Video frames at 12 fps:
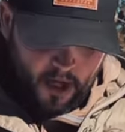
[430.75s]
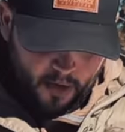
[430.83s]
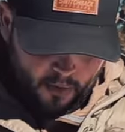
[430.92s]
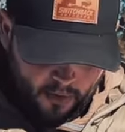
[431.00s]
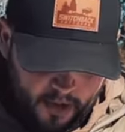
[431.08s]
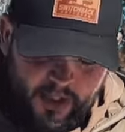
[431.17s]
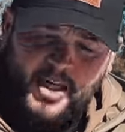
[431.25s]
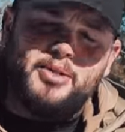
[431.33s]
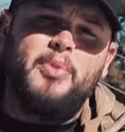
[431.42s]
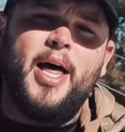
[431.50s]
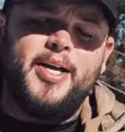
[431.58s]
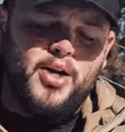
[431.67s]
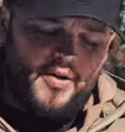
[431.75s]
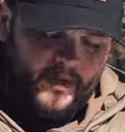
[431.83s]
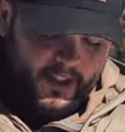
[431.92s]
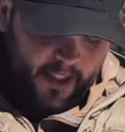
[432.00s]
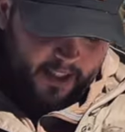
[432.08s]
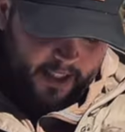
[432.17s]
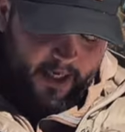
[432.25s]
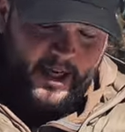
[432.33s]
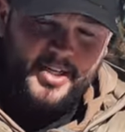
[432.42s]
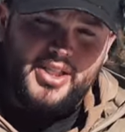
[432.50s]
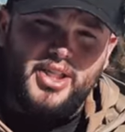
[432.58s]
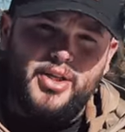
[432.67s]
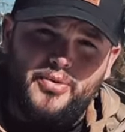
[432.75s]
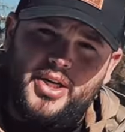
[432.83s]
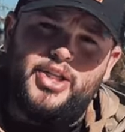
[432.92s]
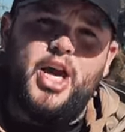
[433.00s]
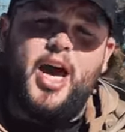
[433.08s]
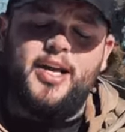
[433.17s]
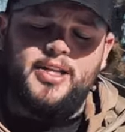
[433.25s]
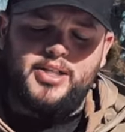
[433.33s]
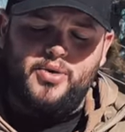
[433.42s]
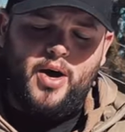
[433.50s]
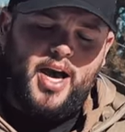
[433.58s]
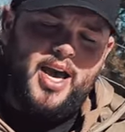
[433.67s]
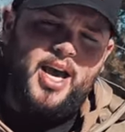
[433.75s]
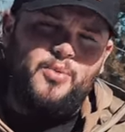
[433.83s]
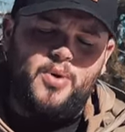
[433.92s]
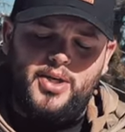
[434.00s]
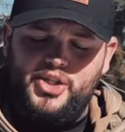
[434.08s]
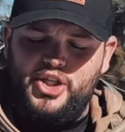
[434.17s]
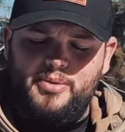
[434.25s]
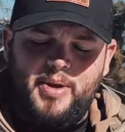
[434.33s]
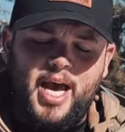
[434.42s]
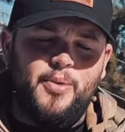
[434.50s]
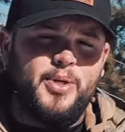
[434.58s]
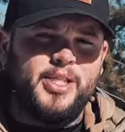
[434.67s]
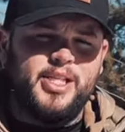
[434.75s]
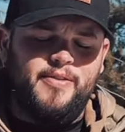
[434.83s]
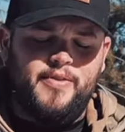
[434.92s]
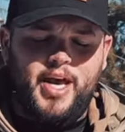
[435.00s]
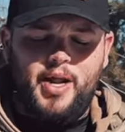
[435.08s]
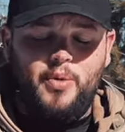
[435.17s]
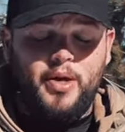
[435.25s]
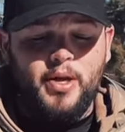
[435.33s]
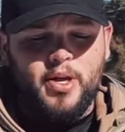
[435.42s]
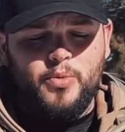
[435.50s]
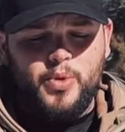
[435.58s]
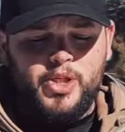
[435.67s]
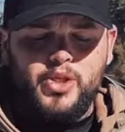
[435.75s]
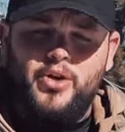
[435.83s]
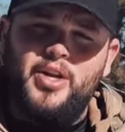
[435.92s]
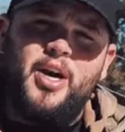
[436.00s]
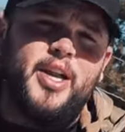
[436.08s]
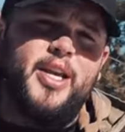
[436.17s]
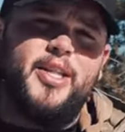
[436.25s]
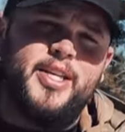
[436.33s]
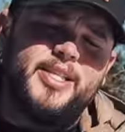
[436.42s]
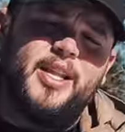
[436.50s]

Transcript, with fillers: we reached out to Black Ovis. They sent us three jackets. So I had one, Jim had one, and Steven had one. We started hunting in these